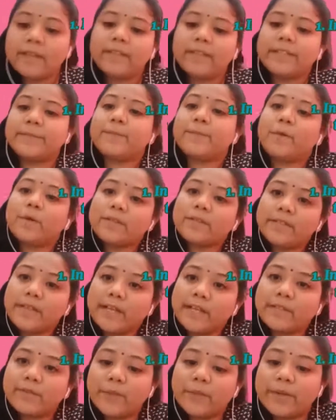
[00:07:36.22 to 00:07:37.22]
This
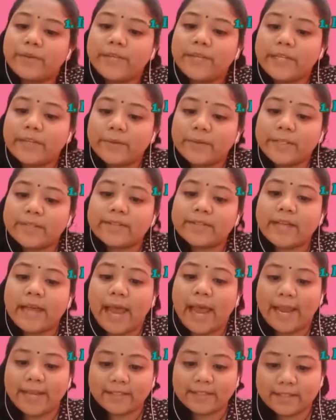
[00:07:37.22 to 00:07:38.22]
process will decrease the
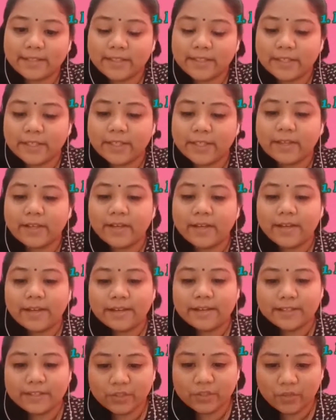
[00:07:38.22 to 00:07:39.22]
Exergy
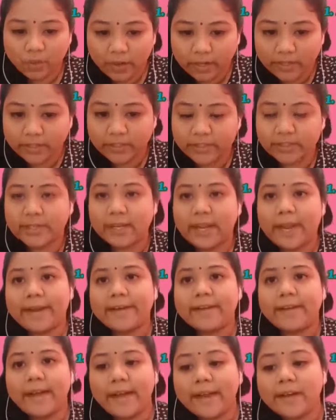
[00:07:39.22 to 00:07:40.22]
destruction
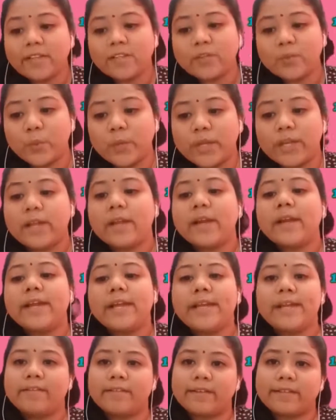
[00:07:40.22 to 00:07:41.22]
and hence will
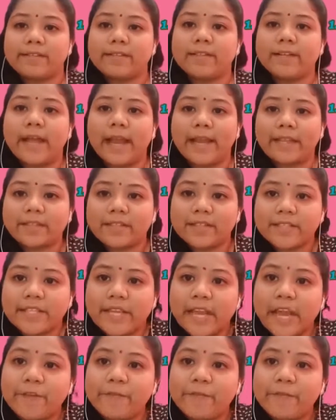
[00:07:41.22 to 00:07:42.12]
increase the Exergy